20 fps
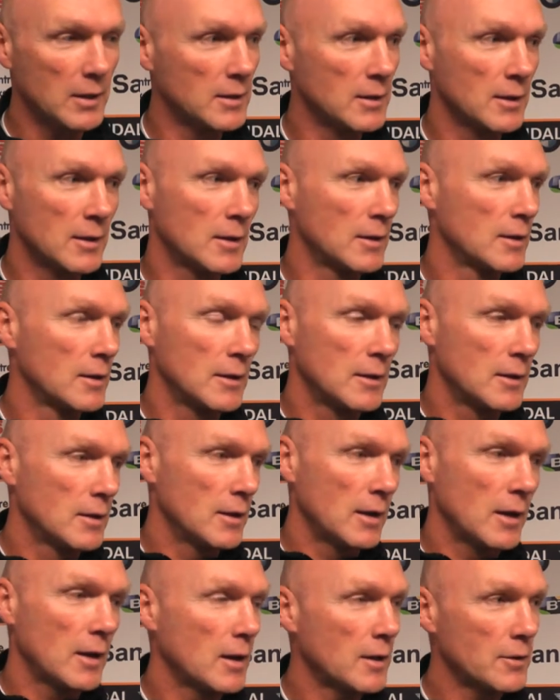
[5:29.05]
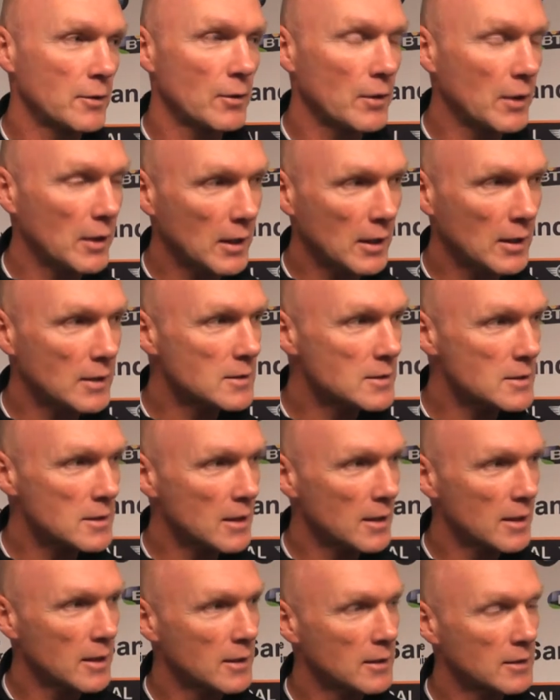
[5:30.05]
And I don't think you can
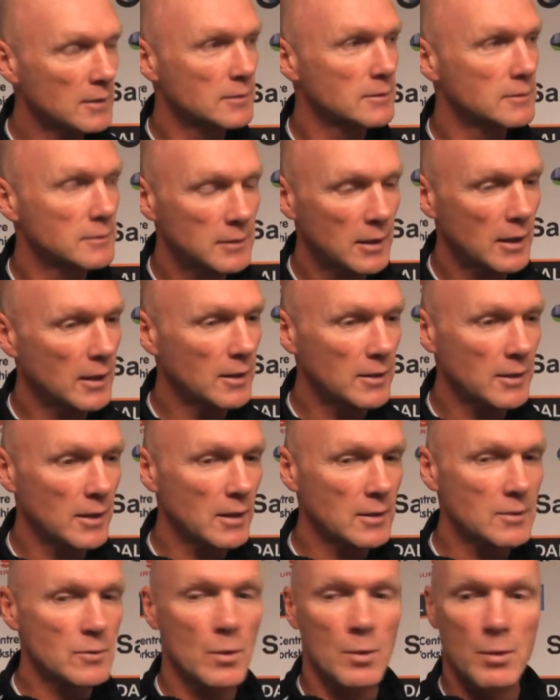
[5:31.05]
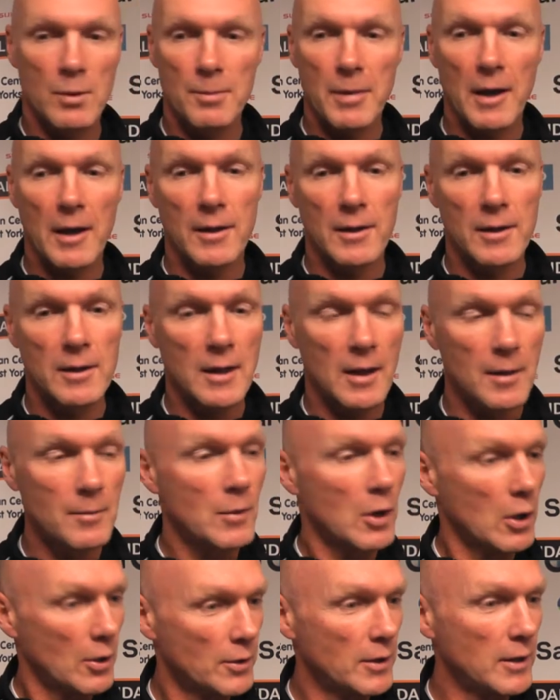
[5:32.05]
say anything else. We were better than
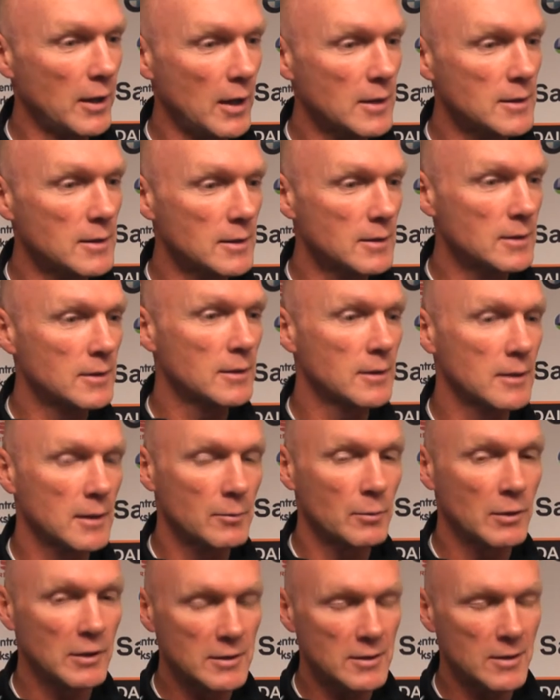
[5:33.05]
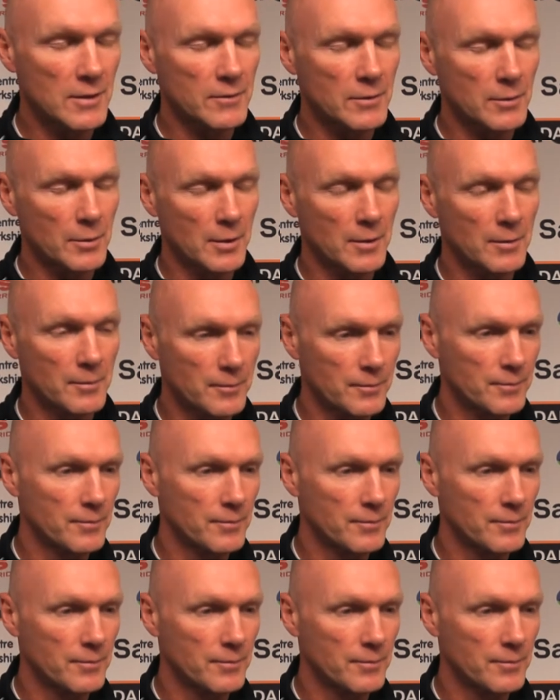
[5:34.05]
them on the night and we deserved to win.